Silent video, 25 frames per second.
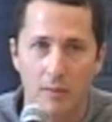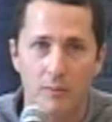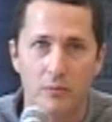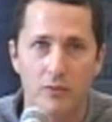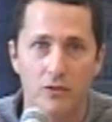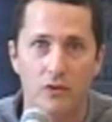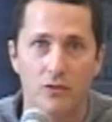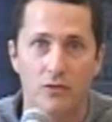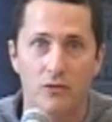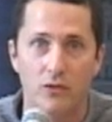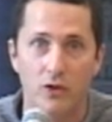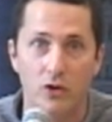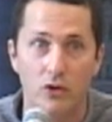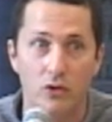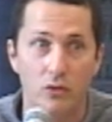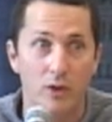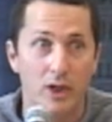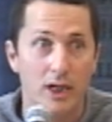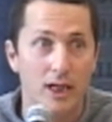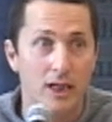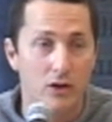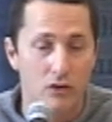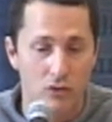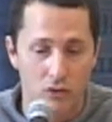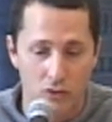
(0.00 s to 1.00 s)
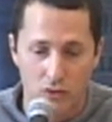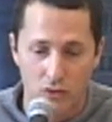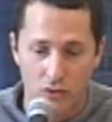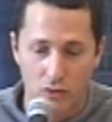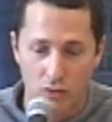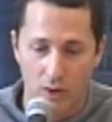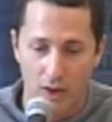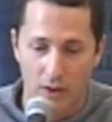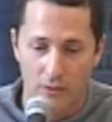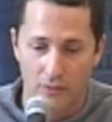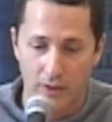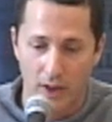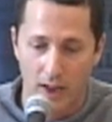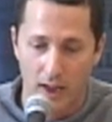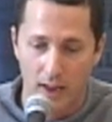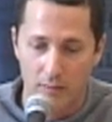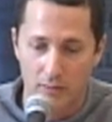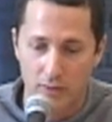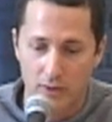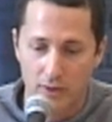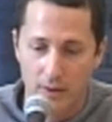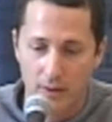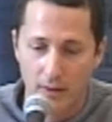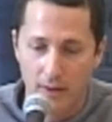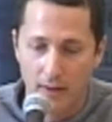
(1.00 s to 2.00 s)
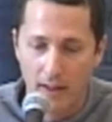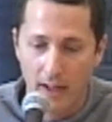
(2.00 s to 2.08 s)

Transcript: cup you reuse 12 times,